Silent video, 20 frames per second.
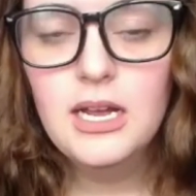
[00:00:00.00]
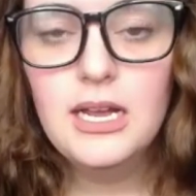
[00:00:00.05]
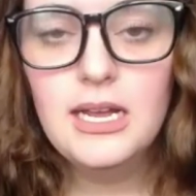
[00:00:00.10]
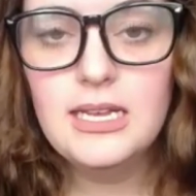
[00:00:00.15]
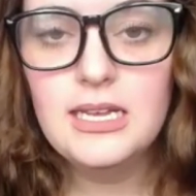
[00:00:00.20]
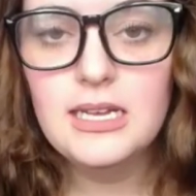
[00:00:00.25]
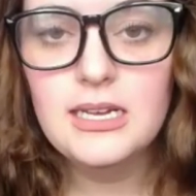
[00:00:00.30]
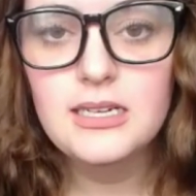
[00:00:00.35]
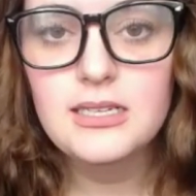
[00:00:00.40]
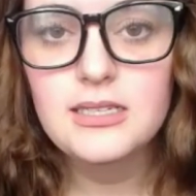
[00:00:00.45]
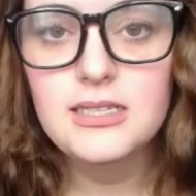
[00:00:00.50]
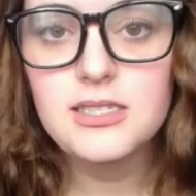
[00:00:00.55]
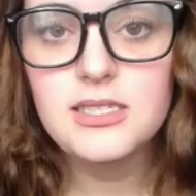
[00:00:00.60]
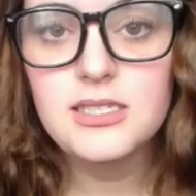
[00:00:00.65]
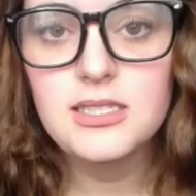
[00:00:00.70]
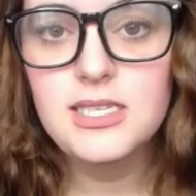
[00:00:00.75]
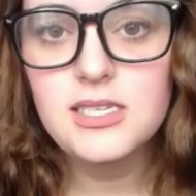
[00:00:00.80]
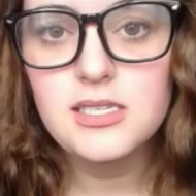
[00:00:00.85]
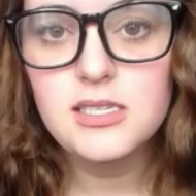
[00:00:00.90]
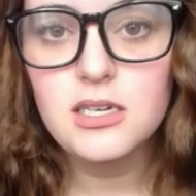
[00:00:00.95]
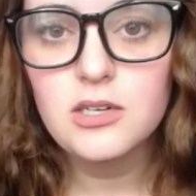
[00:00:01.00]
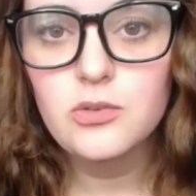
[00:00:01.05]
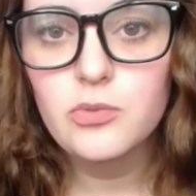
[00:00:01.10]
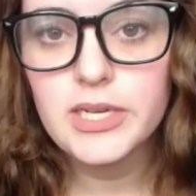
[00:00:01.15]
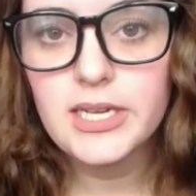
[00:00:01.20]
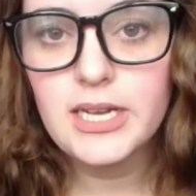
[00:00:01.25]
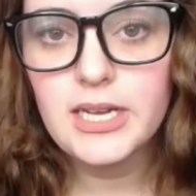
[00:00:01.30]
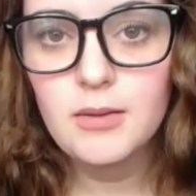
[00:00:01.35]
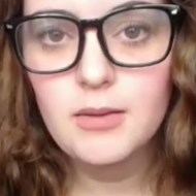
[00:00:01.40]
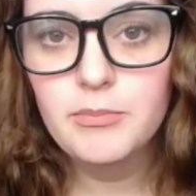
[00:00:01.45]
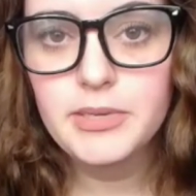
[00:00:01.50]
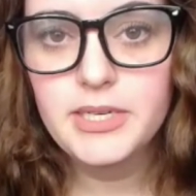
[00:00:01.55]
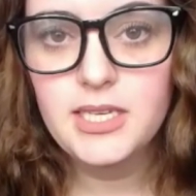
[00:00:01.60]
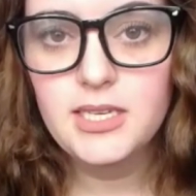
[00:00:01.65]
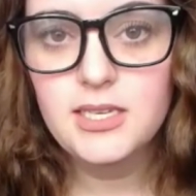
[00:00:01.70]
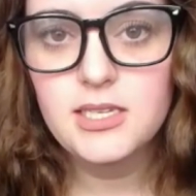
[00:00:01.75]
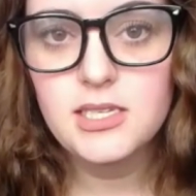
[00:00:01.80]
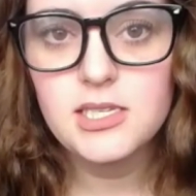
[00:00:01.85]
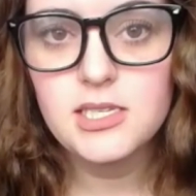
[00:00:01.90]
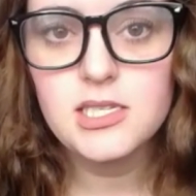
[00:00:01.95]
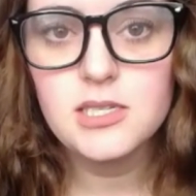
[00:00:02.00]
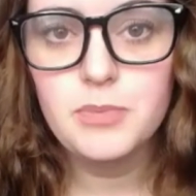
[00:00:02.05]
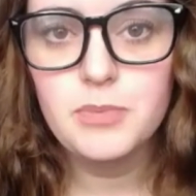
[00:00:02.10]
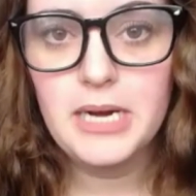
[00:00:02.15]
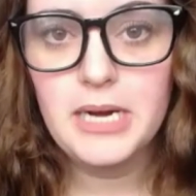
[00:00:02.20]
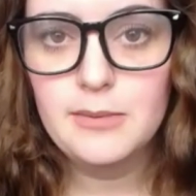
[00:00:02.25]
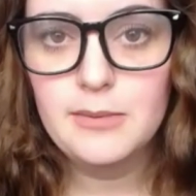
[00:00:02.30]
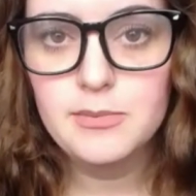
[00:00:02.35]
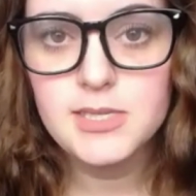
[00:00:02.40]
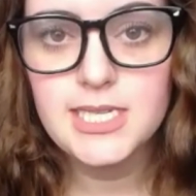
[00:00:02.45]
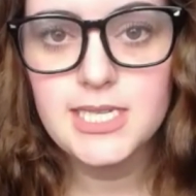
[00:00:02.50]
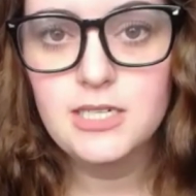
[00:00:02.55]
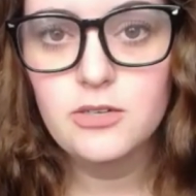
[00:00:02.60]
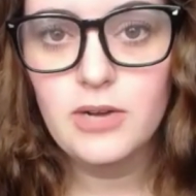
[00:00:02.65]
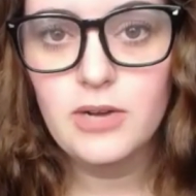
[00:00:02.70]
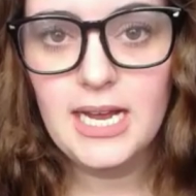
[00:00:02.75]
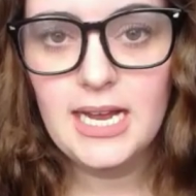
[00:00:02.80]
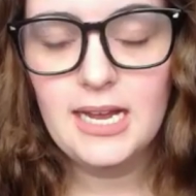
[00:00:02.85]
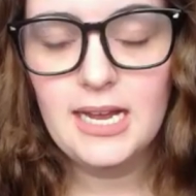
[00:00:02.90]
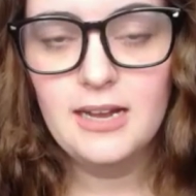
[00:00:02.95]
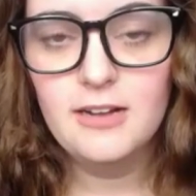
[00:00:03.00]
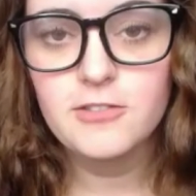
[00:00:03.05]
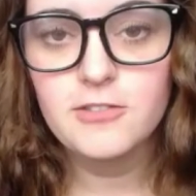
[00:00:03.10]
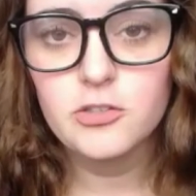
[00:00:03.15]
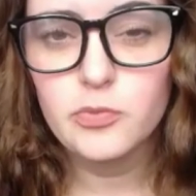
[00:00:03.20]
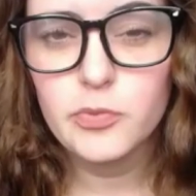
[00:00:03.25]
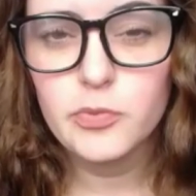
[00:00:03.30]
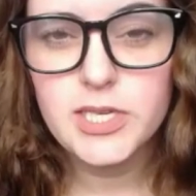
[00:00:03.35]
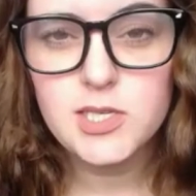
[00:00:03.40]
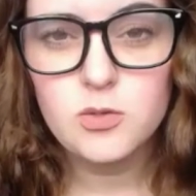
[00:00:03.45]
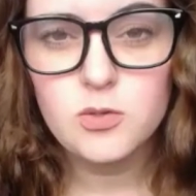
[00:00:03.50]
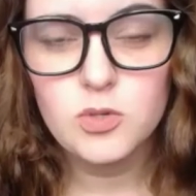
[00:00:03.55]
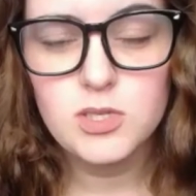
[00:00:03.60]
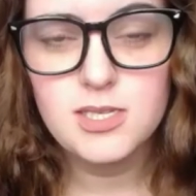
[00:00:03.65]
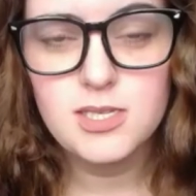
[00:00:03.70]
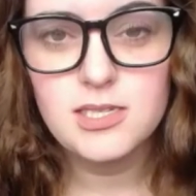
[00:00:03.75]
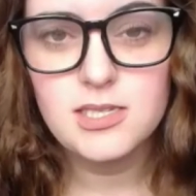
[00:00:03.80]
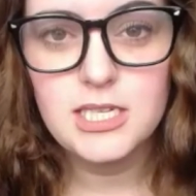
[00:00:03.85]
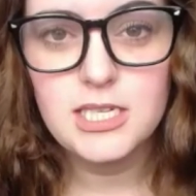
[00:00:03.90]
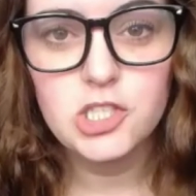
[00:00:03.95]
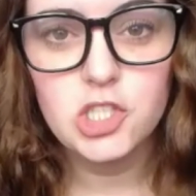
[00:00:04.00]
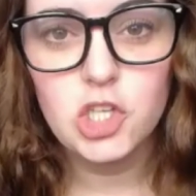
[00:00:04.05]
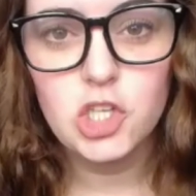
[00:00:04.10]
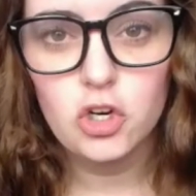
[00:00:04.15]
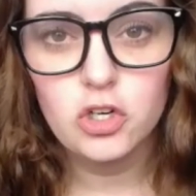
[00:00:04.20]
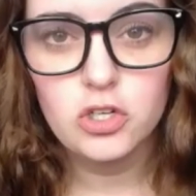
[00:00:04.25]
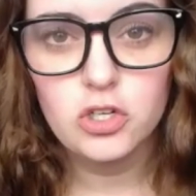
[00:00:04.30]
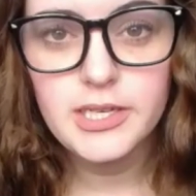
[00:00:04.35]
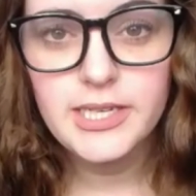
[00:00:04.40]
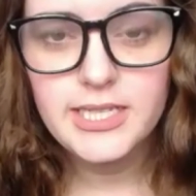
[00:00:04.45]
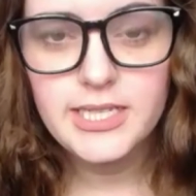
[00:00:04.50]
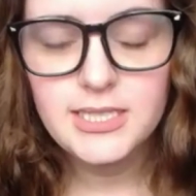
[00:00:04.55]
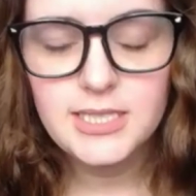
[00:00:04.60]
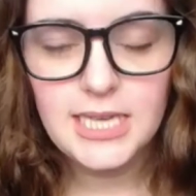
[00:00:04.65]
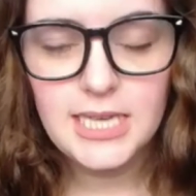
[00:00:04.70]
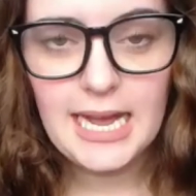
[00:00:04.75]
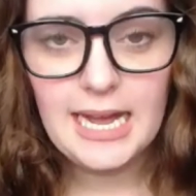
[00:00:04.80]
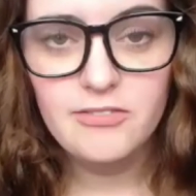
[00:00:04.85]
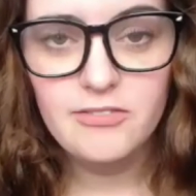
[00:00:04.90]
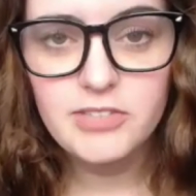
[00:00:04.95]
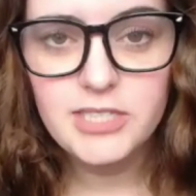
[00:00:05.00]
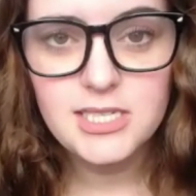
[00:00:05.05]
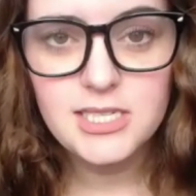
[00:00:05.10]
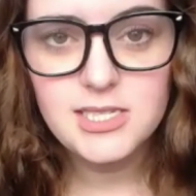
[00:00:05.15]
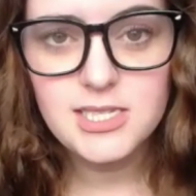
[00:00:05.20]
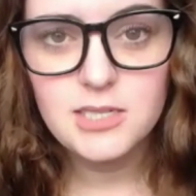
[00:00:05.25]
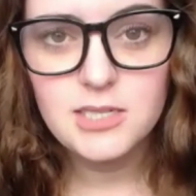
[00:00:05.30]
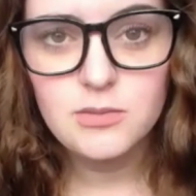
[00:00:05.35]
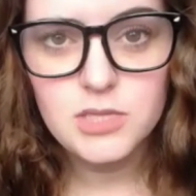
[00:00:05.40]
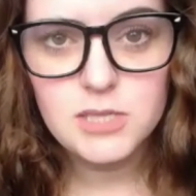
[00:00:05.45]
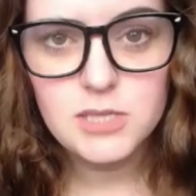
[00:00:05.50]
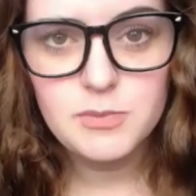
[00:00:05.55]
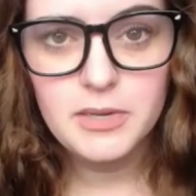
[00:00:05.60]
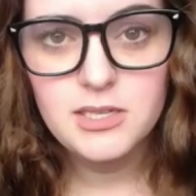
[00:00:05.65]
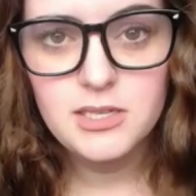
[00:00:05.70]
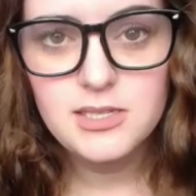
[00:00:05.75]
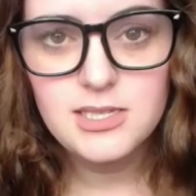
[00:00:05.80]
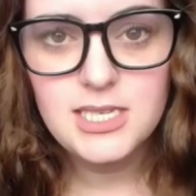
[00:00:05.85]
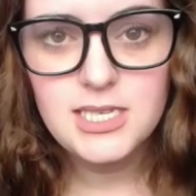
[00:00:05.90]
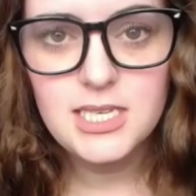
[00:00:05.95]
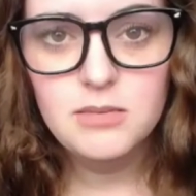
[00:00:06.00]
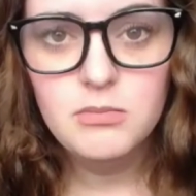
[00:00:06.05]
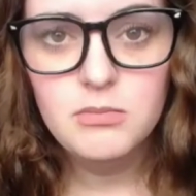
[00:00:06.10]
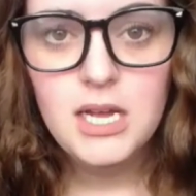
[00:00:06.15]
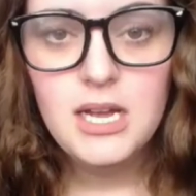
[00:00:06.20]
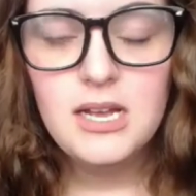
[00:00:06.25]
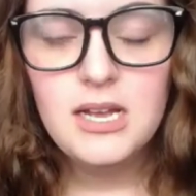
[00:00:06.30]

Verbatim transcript: And these are when companies, perhaps they don't have the resources internally to have an incident response team,